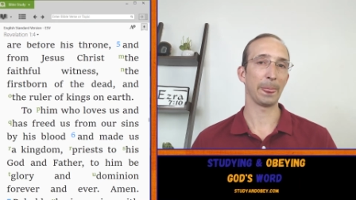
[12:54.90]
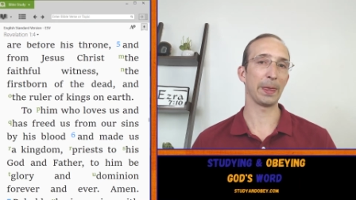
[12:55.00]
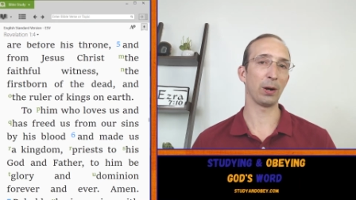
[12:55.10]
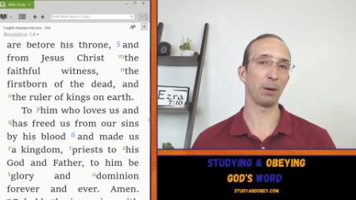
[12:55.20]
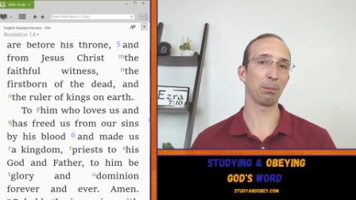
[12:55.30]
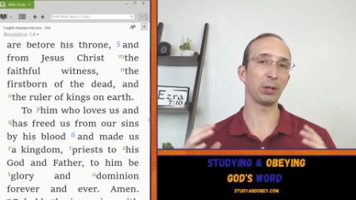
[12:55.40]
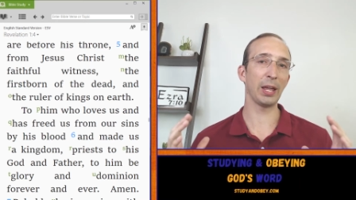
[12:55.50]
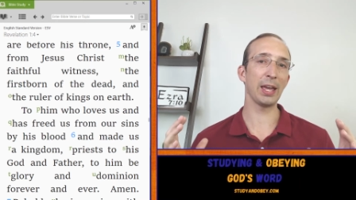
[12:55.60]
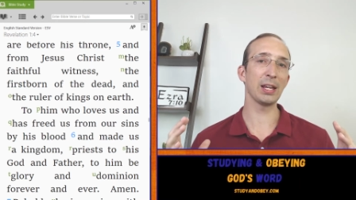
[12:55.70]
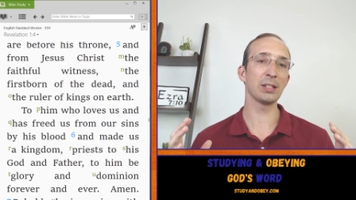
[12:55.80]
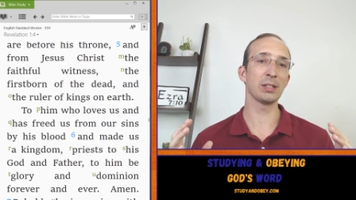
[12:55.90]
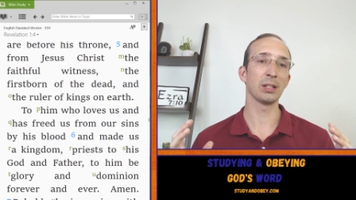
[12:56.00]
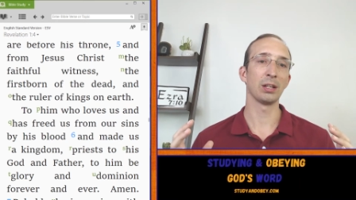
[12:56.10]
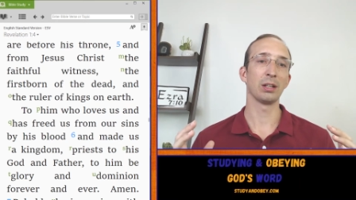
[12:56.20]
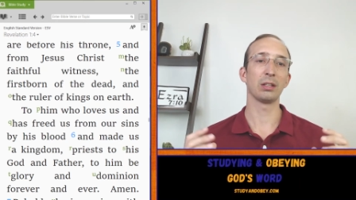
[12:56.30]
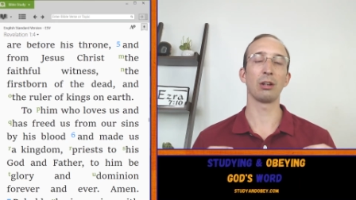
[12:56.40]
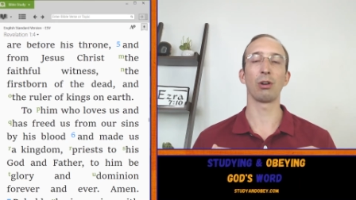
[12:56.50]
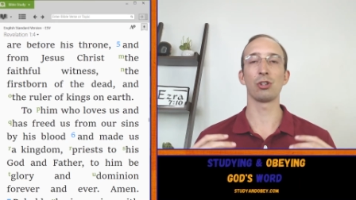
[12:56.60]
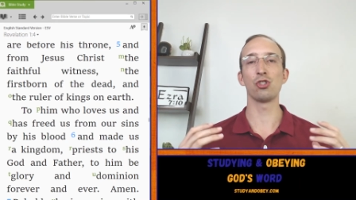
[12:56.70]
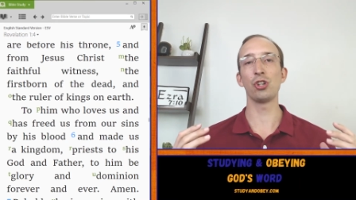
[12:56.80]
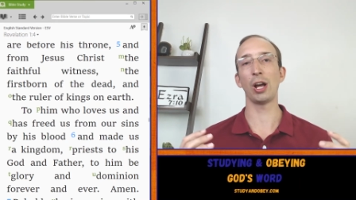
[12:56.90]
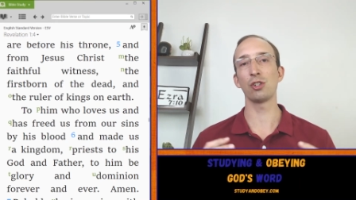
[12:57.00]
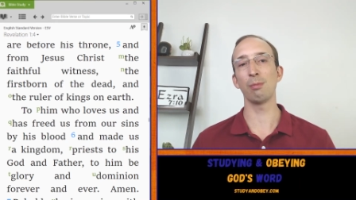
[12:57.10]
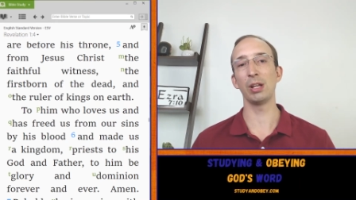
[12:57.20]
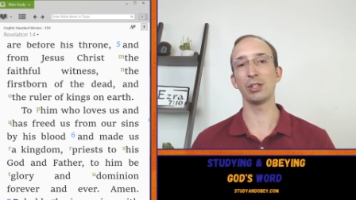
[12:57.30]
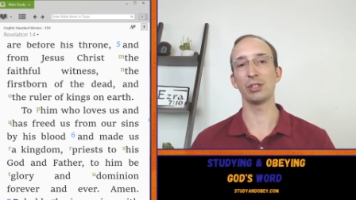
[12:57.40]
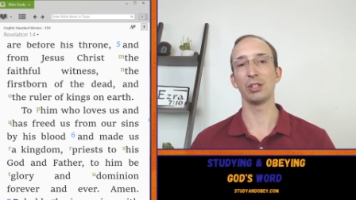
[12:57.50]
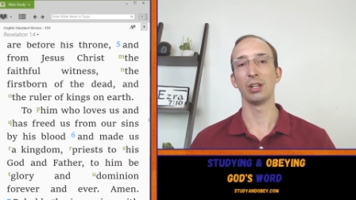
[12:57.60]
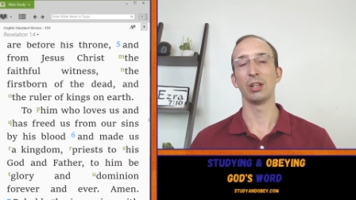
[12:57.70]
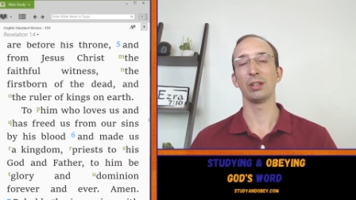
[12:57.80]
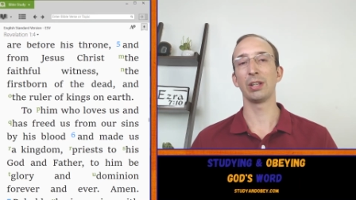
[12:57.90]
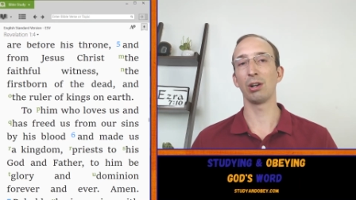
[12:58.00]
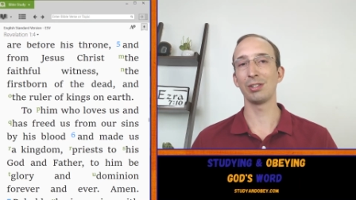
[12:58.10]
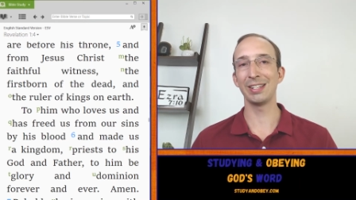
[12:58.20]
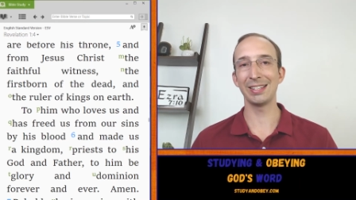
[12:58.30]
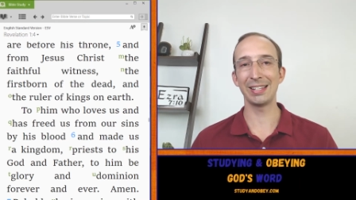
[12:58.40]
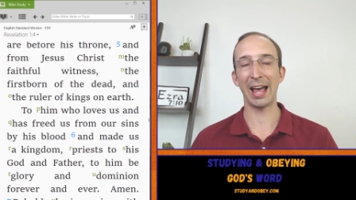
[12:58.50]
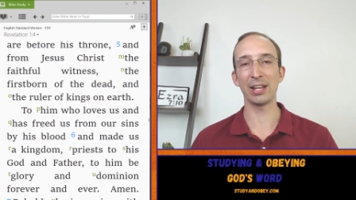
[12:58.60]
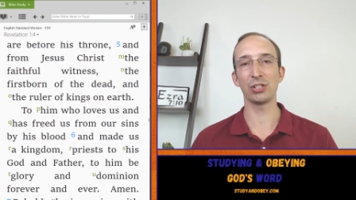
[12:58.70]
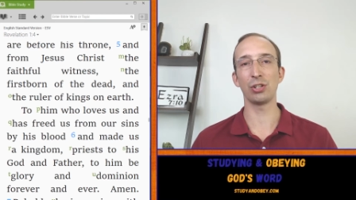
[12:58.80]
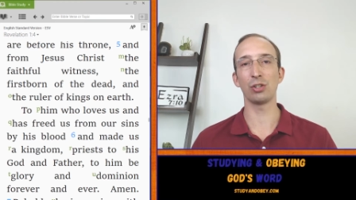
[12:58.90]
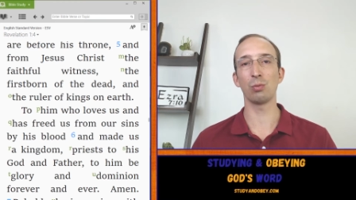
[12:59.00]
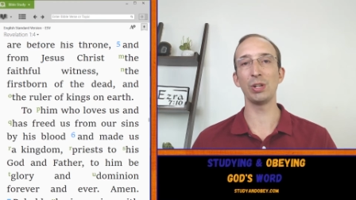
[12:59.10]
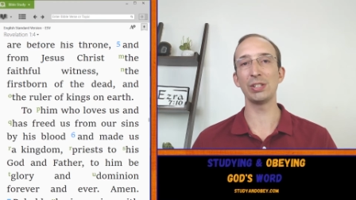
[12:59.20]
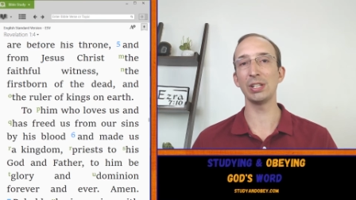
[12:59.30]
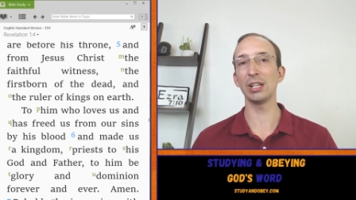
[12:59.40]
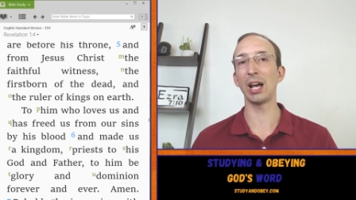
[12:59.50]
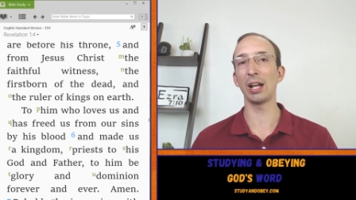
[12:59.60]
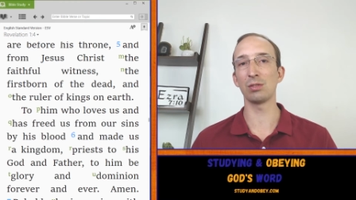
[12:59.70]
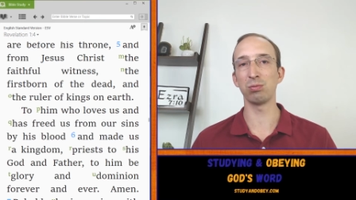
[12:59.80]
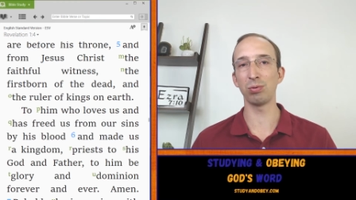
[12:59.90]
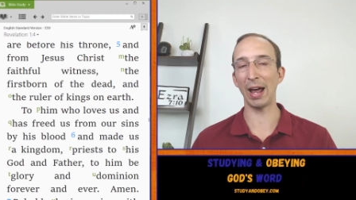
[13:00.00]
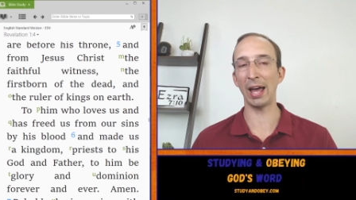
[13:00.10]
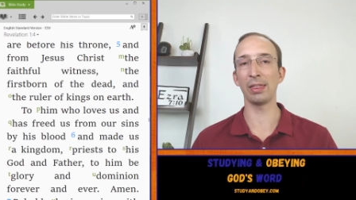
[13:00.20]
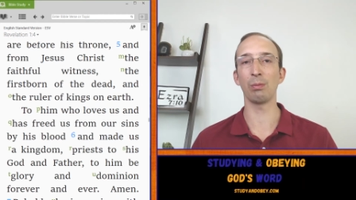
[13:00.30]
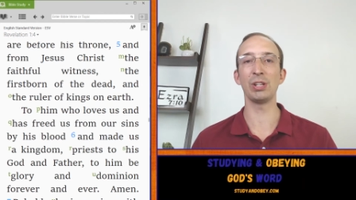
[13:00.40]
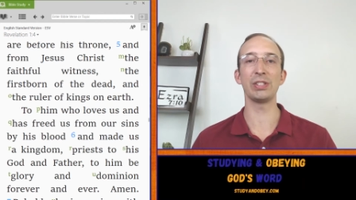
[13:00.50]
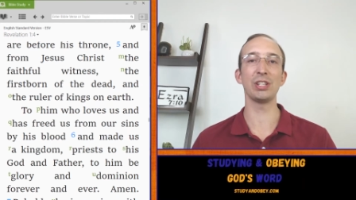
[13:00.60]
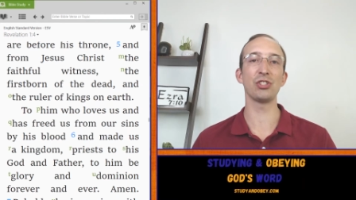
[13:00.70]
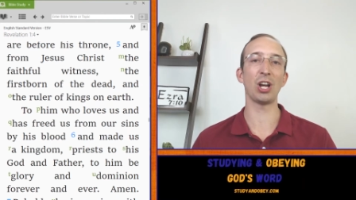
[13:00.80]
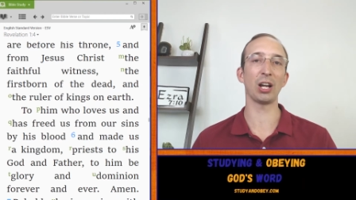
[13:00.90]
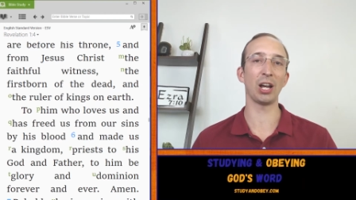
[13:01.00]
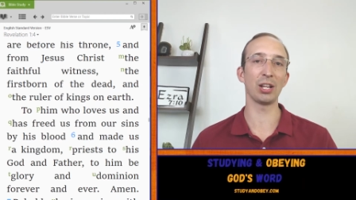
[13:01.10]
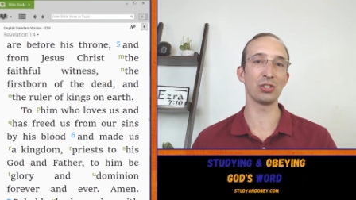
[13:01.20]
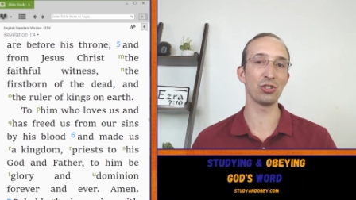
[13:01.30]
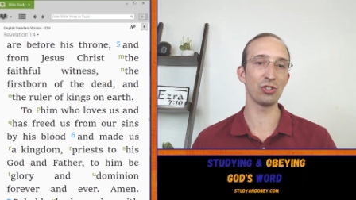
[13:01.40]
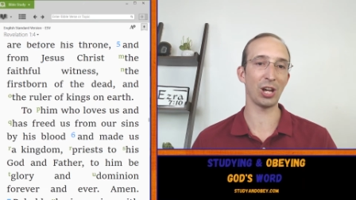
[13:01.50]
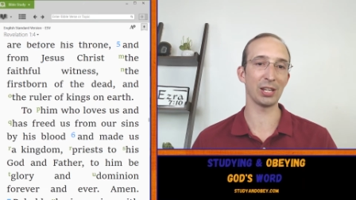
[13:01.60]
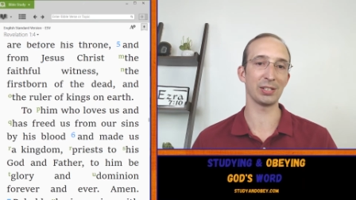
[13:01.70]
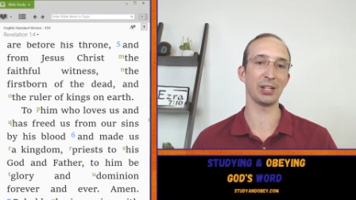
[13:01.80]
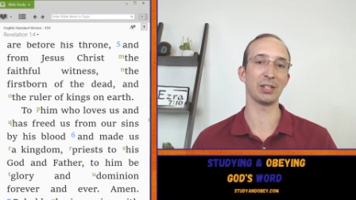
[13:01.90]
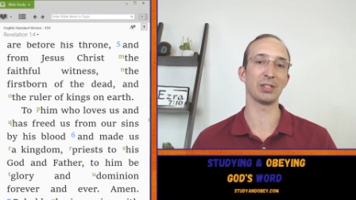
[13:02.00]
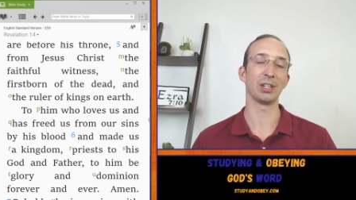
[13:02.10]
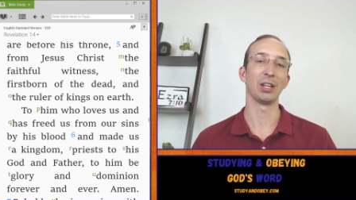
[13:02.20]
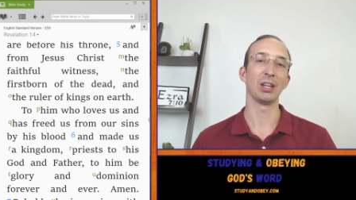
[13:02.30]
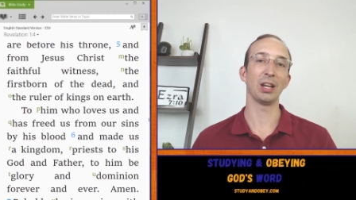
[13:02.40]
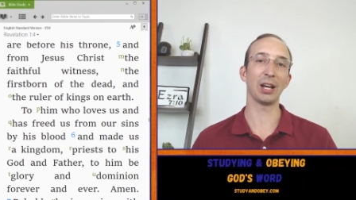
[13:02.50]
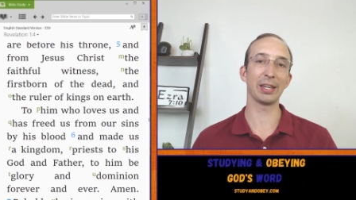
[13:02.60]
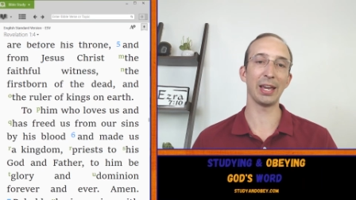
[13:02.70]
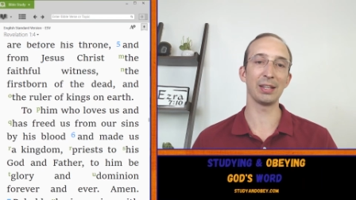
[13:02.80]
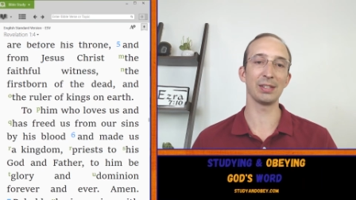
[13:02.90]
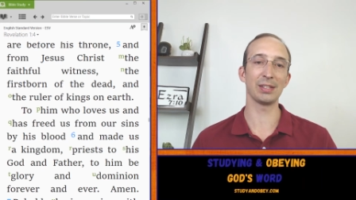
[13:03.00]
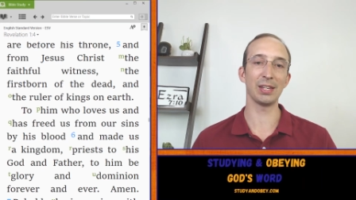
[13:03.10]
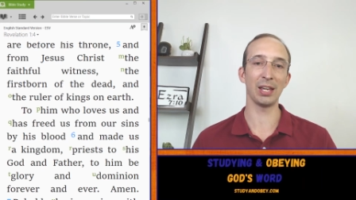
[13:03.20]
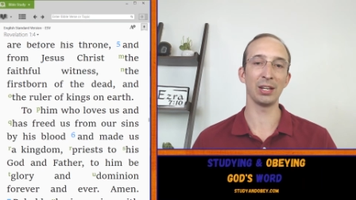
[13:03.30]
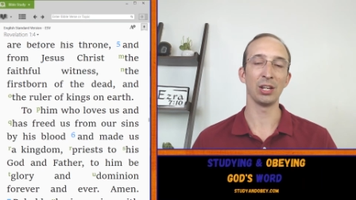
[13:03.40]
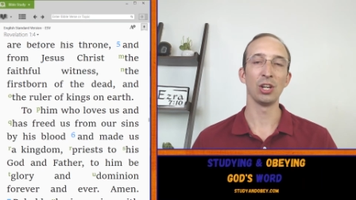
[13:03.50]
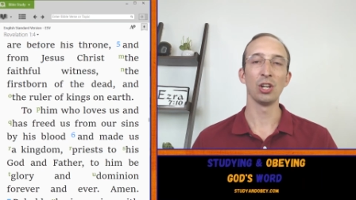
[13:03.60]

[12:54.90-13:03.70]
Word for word: There are plagues, there are judgments, there are disasters. We see God's wrath, we see God's justice against sin.